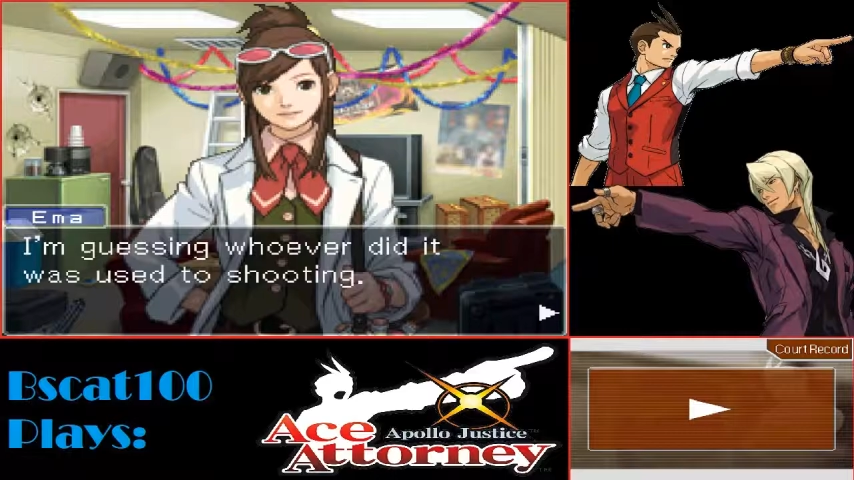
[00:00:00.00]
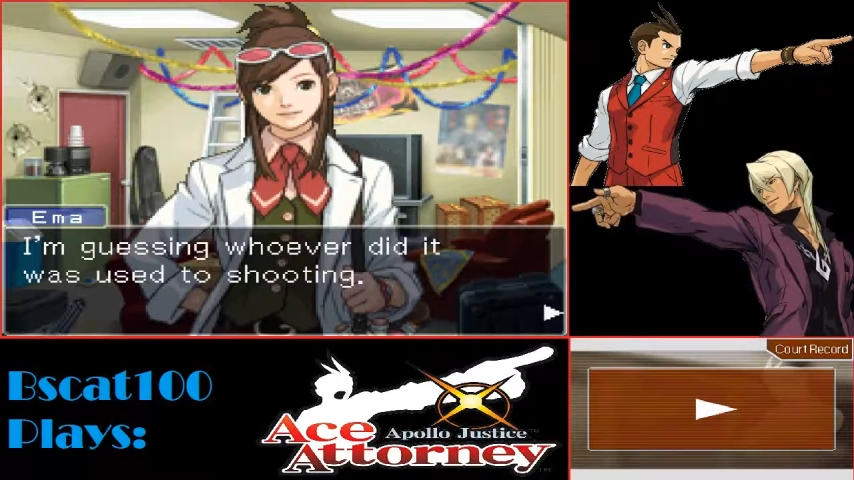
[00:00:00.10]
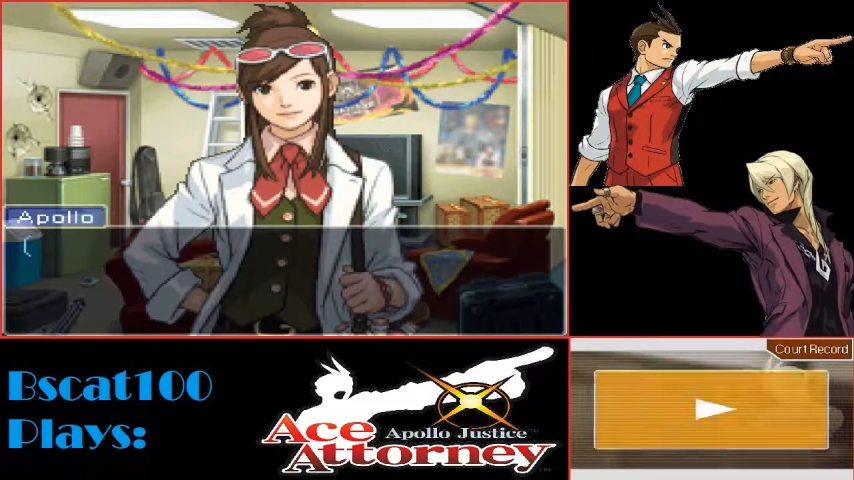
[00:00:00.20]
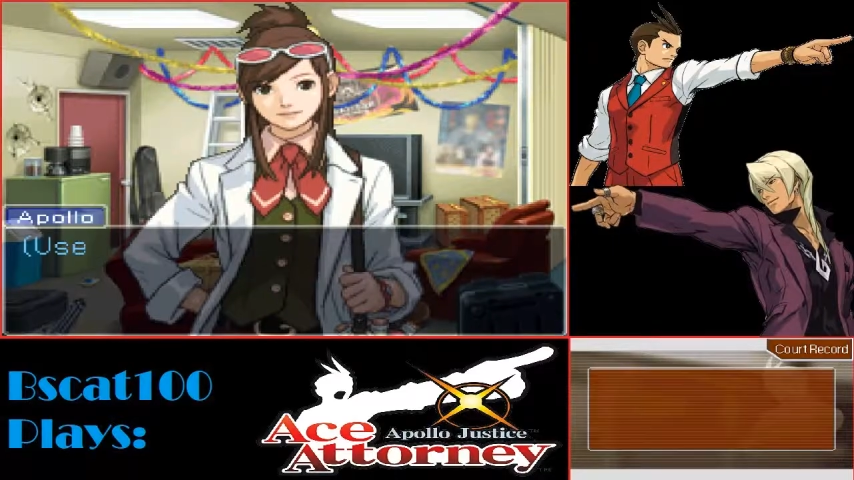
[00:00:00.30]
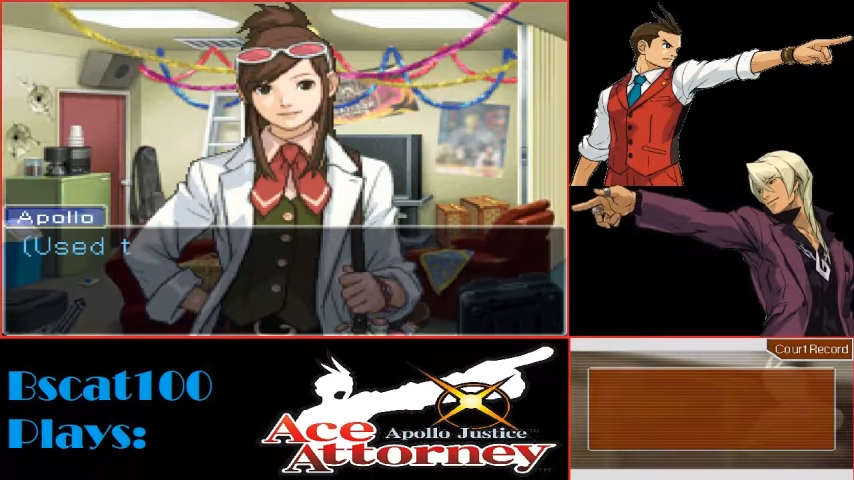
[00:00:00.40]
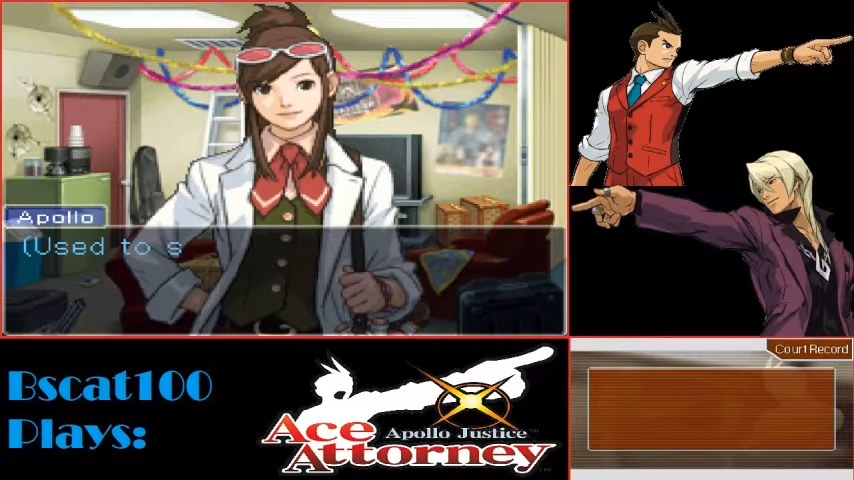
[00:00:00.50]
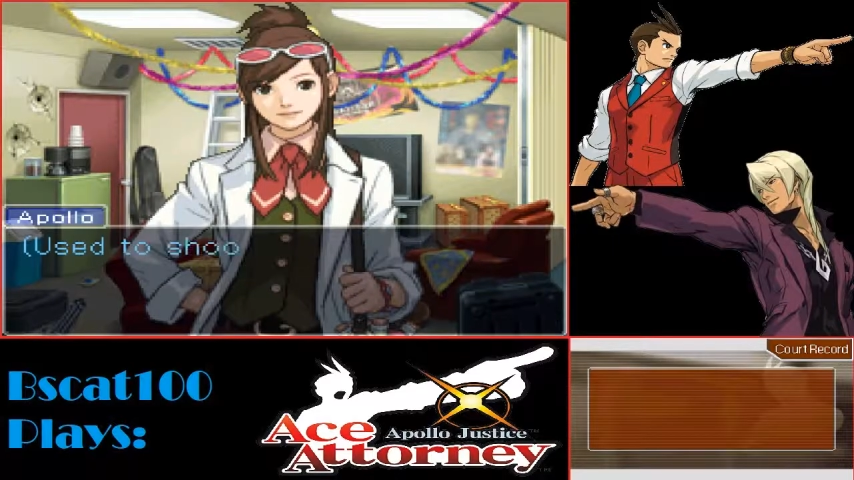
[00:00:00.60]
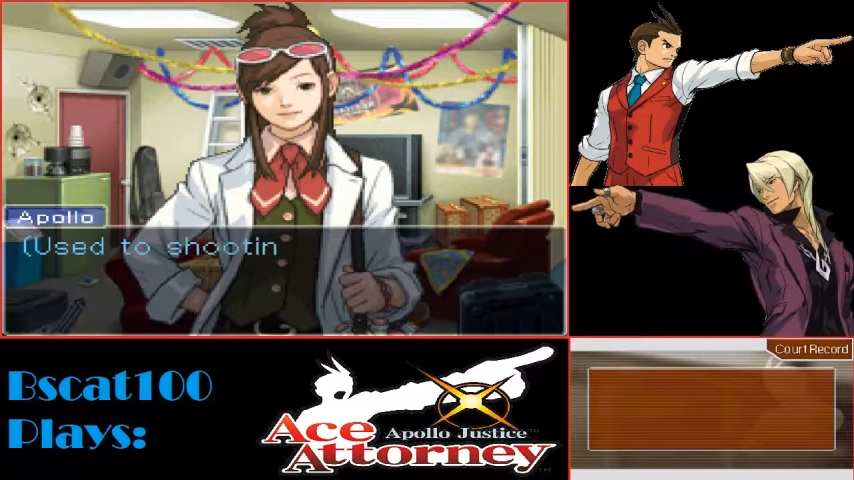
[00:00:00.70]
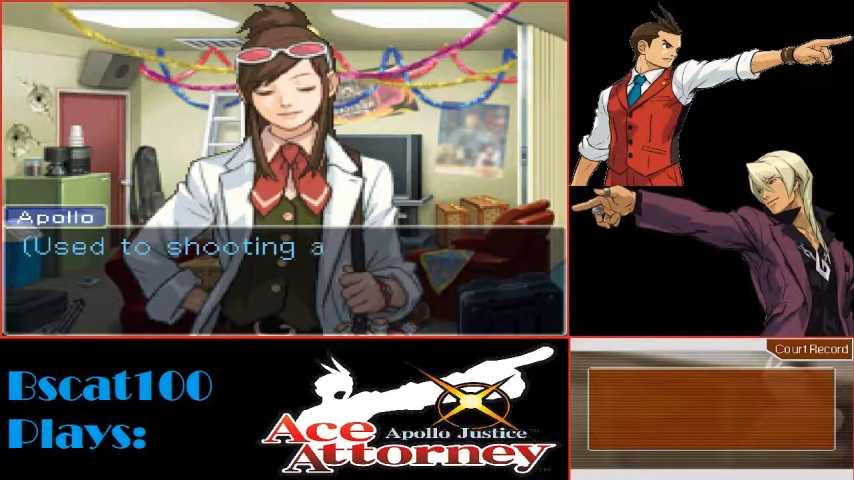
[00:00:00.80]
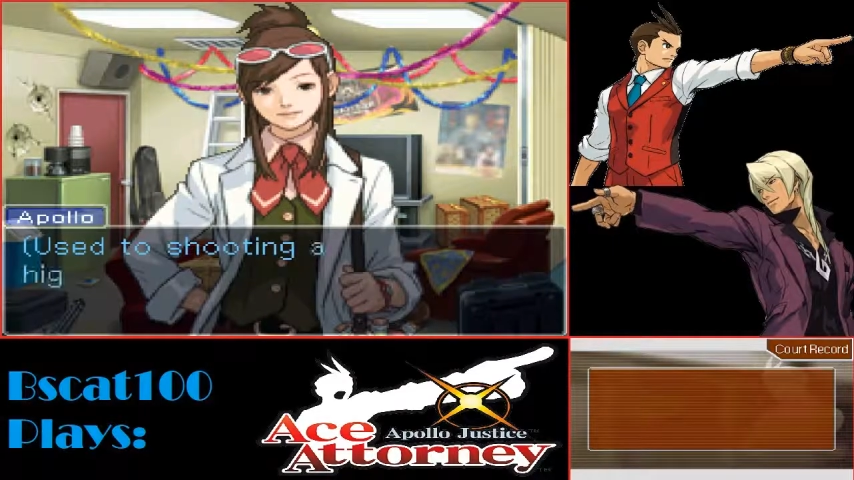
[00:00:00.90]
shooting.
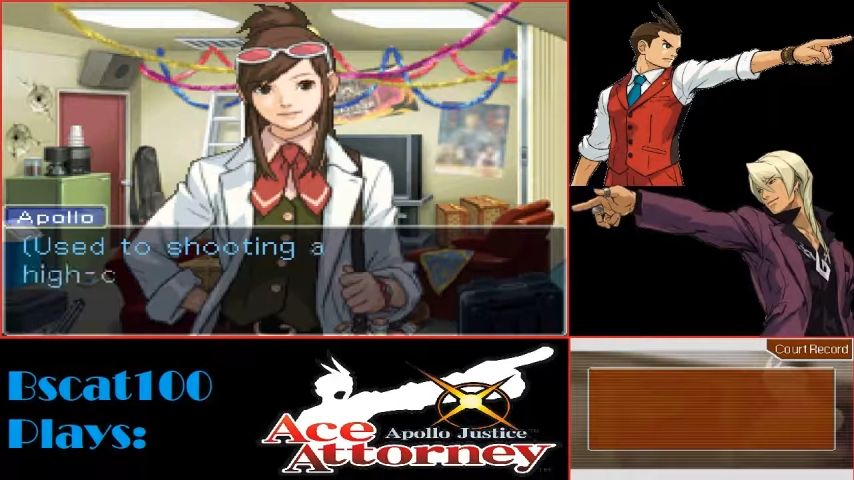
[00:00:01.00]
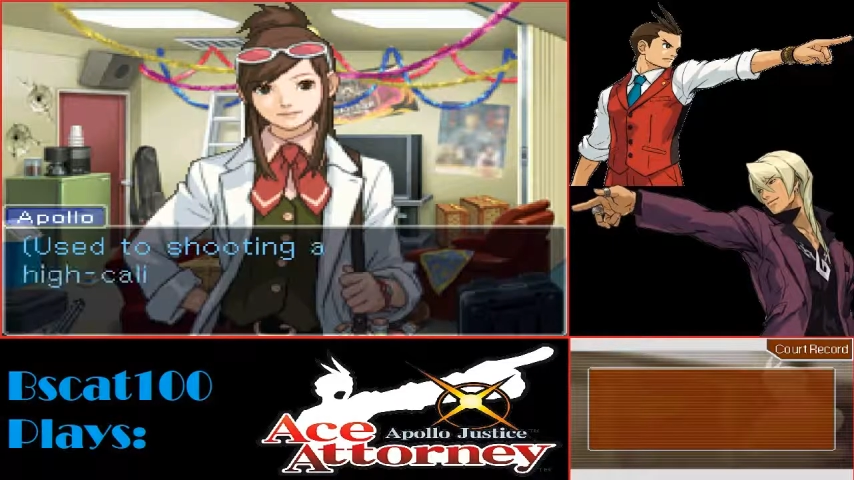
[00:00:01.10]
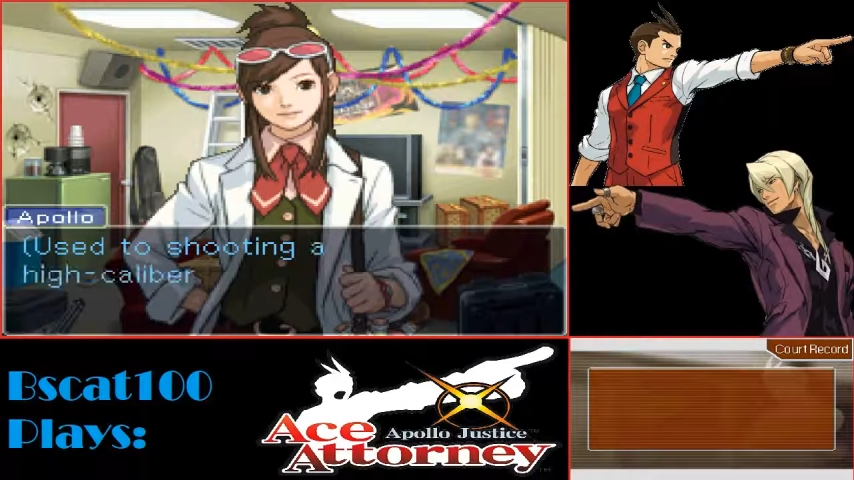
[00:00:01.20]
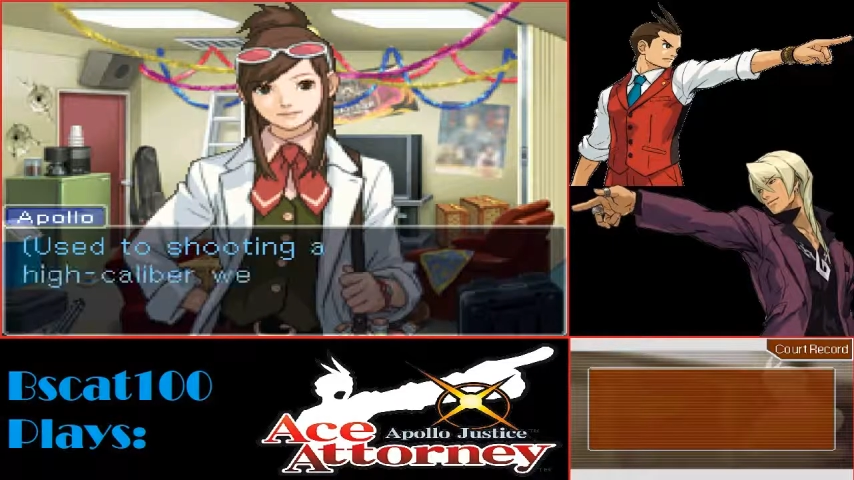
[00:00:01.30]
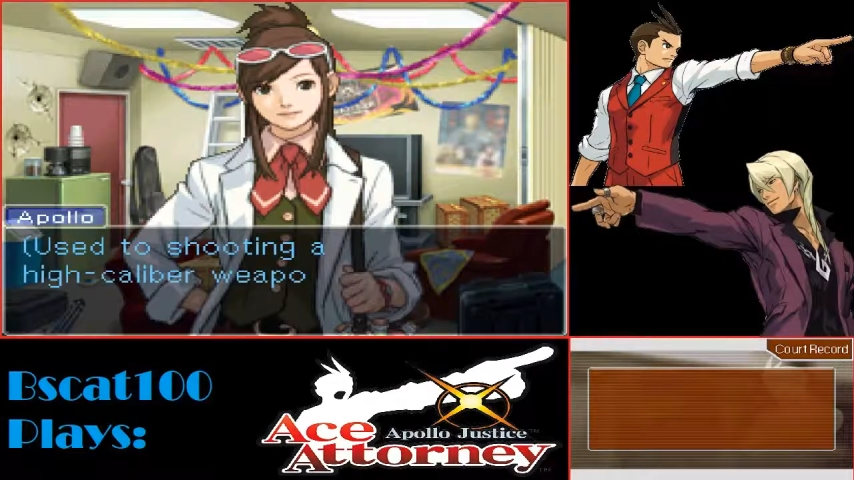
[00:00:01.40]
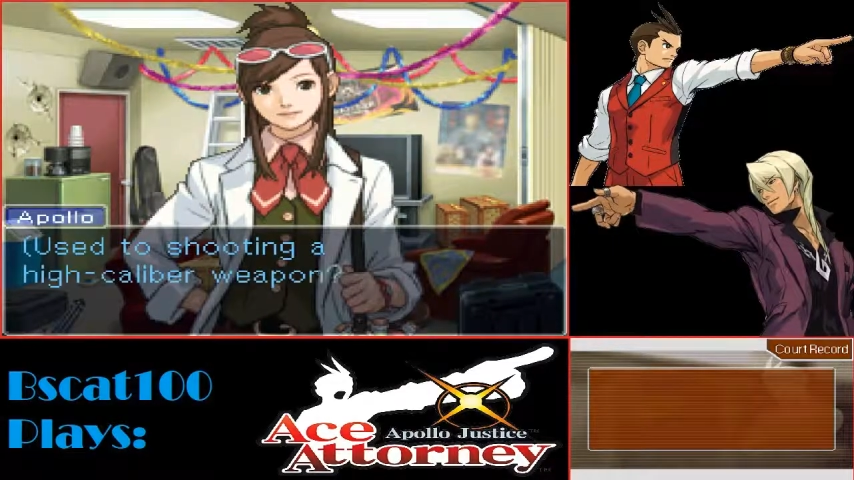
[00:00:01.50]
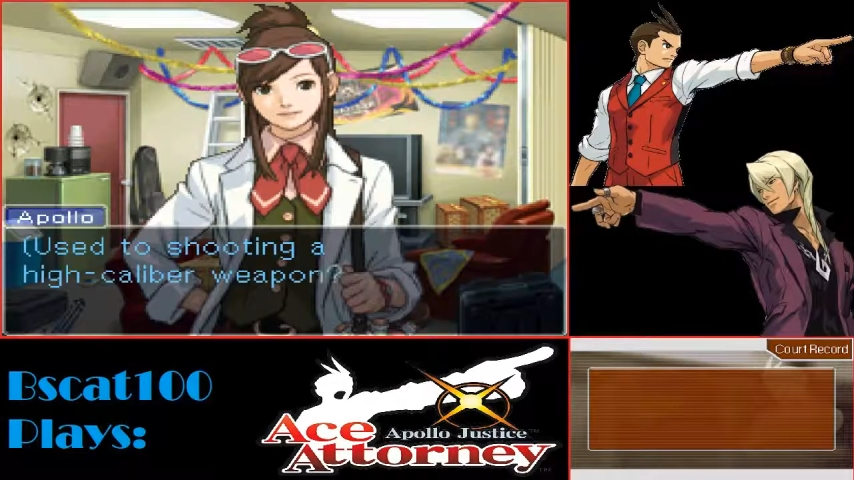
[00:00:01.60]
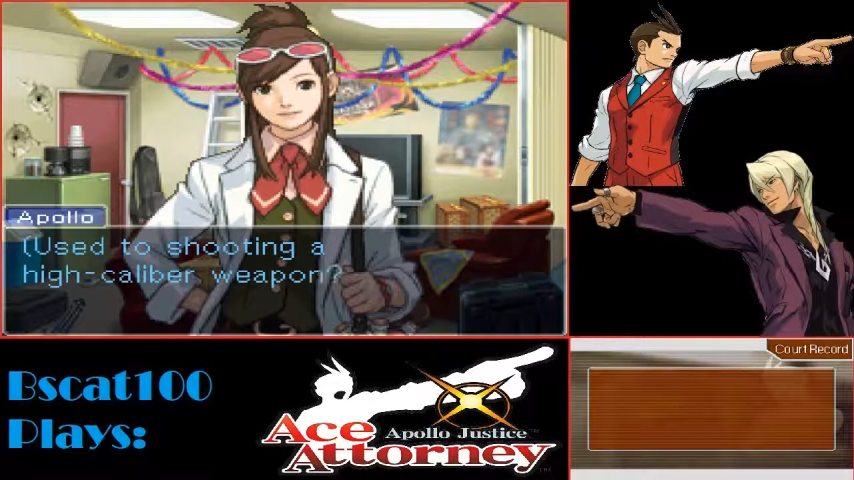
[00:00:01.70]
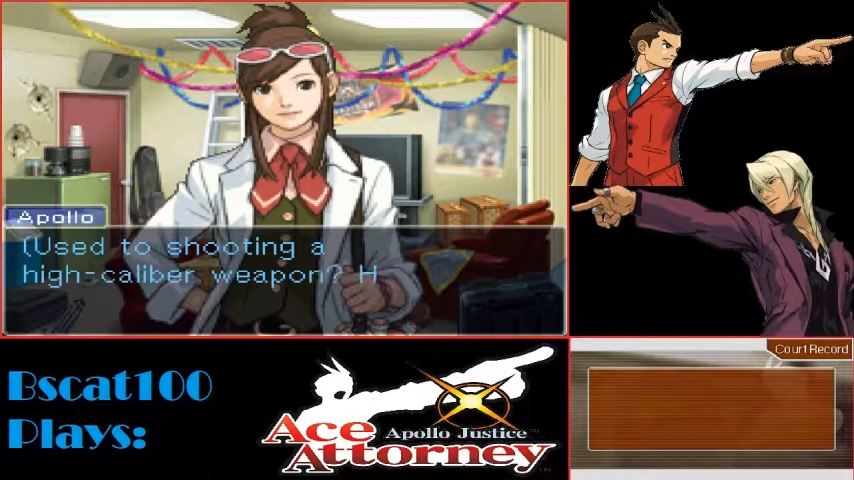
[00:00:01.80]
Used to shooting